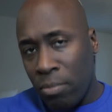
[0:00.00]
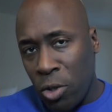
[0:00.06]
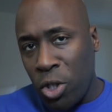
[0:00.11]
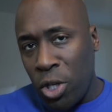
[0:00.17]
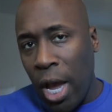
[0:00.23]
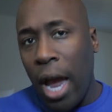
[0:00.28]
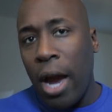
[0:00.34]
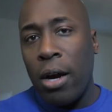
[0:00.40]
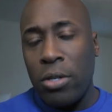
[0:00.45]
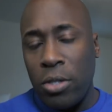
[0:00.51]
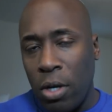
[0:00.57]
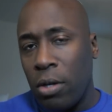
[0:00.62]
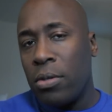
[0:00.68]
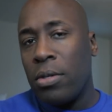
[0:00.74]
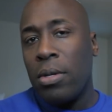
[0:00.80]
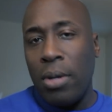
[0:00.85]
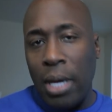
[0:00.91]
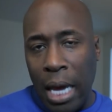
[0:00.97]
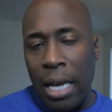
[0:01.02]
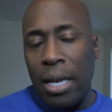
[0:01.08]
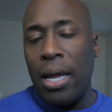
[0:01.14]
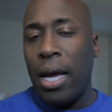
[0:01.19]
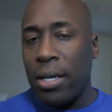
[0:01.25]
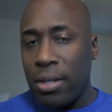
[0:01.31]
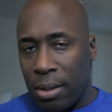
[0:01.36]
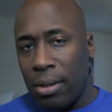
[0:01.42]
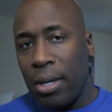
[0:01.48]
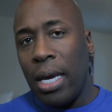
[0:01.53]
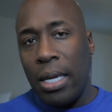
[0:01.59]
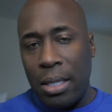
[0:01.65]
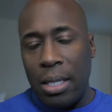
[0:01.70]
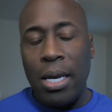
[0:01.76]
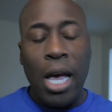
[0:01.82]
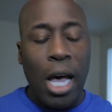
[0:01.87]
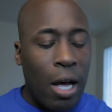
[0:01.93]
shares, those index
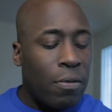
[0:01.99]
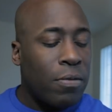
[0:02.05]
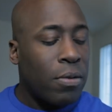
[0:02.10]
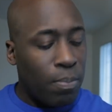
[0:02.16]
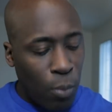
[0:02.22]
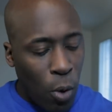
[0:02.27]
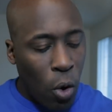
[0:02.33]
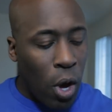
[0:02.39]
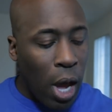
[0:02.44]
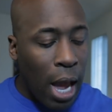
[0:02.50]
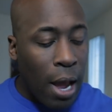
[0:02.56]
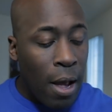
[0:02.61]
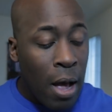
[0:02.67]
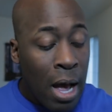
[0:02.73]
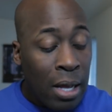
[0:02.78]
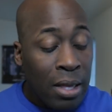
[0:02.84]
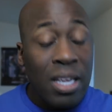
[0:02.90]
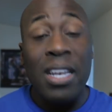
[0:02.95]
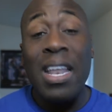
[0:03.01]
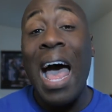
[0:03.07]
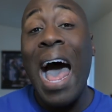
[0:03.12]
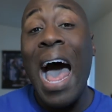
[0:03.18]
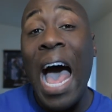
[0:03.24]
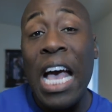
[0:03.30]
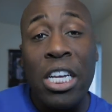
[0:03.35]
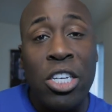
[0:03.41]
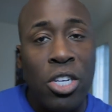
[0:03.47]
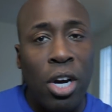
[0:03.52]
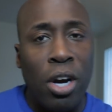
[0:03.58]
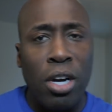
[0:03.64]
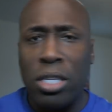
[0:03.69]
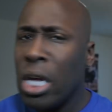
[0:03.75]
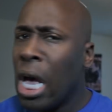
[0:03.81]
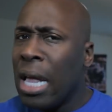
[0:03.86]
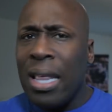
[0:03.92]
ETFs. Okay, then
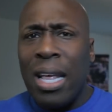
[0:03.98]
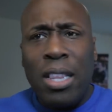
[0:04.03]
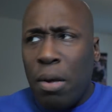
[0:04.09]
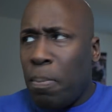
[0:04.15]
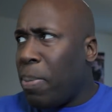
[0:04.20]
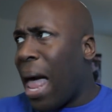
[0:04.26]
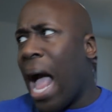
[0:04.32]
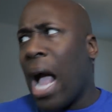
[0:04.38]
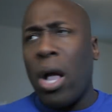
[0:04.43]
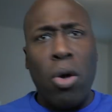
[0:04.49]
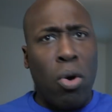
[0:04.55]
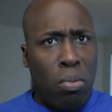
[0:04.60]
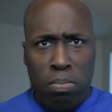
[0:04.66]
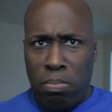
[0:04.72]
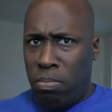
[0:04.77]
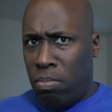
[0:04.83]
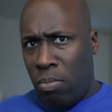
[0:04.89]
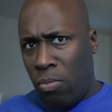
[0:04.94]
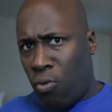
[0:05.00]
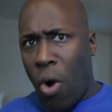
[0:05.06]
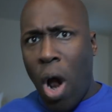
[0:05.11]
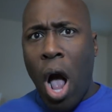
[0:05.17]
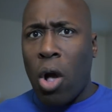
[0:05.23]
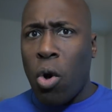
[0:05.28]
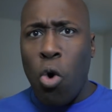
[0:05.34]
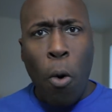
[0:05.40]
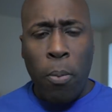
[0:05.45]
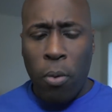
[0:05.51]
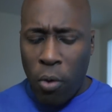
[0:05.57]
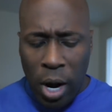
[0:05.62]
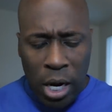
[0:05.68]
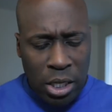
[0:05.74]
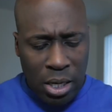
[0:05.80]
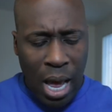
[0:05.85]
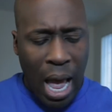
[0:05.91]
iShares that the BlackRock
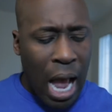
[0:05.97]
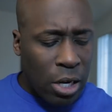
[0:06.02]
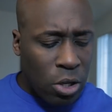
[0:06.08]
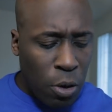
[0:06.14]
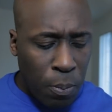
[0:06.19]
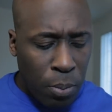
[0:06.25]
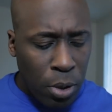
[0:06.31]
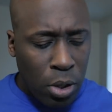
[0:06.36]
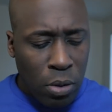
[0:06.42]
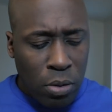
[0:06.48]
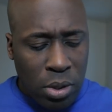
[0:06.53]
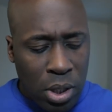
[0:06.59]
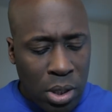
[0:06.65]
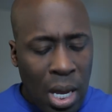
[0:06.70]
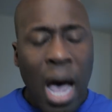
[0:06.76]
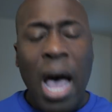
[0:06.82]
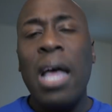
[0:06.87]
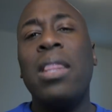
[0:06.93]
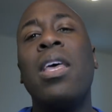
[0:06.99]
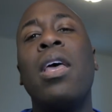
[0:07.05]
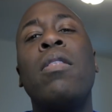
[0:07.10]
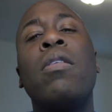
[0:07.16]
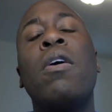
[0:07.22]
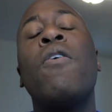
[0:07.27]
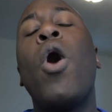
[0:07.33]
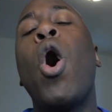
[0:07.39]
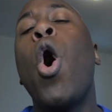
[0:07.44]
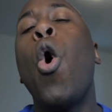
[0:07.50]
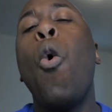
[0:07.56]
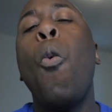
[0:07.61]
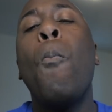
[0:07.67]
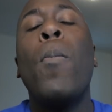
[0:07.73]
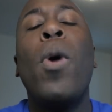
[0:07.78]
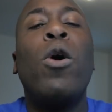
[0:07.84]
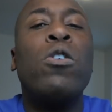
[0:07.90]
Corporation actually produces, then the
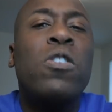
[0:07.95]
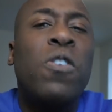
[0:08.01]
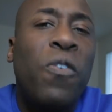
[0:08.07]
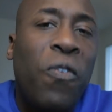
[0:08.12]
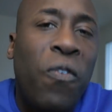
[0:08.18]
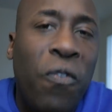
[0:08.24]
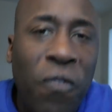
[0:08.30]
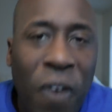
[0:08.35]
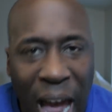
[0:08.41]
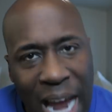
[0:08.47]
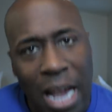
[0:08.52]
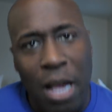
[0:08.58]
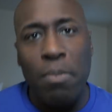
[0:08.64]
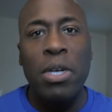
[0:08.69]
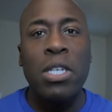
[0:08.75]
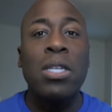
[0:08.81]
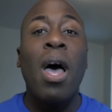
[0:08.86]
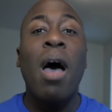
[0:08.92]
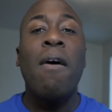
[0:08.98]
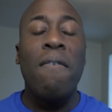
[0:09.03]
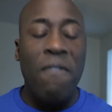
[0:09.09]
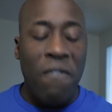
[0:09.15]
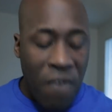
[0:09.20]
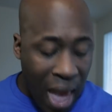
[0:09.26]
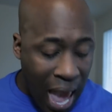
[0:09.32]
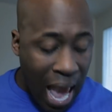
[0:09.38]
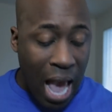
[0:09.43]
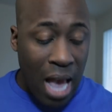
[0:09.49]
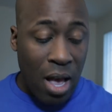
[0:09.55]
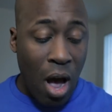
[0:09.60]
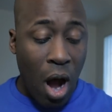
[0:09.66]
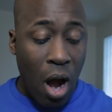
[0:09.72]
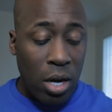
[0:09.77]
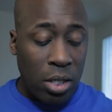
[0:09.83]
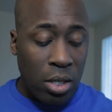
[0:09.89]
almost famous
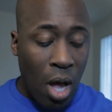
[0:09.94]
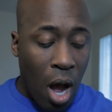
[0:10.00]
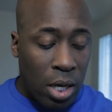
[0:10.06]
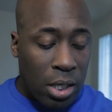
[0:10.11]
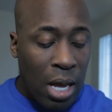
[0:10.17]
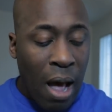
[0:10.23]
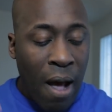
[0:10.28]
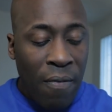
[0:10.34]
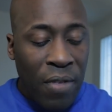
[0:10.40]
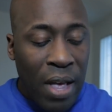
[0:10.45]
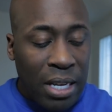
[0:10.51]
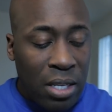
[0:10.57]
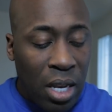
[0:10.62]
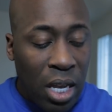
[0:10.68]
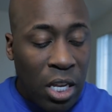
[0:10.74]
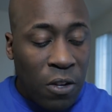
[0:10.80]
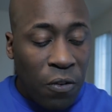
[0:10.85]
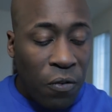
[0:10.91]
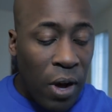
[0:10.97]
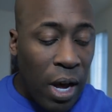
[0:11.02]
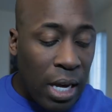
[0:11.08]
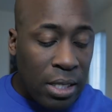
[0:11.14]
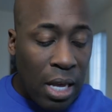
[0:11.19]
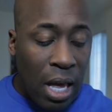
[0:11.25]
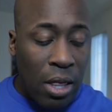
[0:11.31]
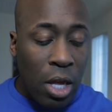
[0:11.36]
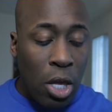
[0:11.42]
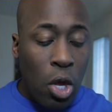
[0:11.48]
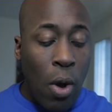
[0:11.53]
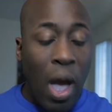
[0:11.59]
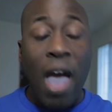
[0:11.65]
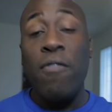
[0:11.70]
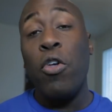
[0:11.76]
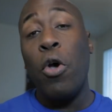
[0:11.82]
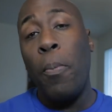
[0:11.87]
Vanguard stocks. Those are these funds, and then you
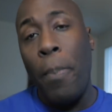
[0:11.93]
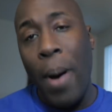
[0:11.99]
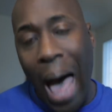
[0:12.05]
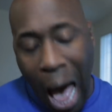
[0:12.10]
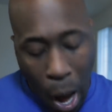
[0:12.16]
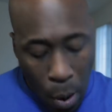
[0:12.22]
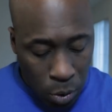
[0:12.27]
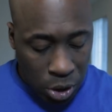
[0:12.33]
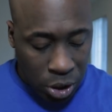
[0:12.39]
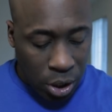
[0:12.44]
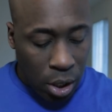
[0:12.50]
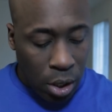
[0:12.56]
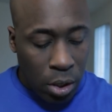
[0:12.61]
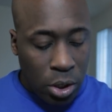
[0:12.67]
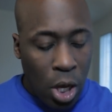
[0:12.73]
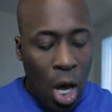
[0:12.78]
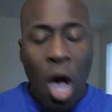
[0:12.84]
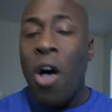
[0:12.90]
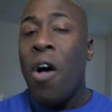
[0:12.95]
have your PowerShares,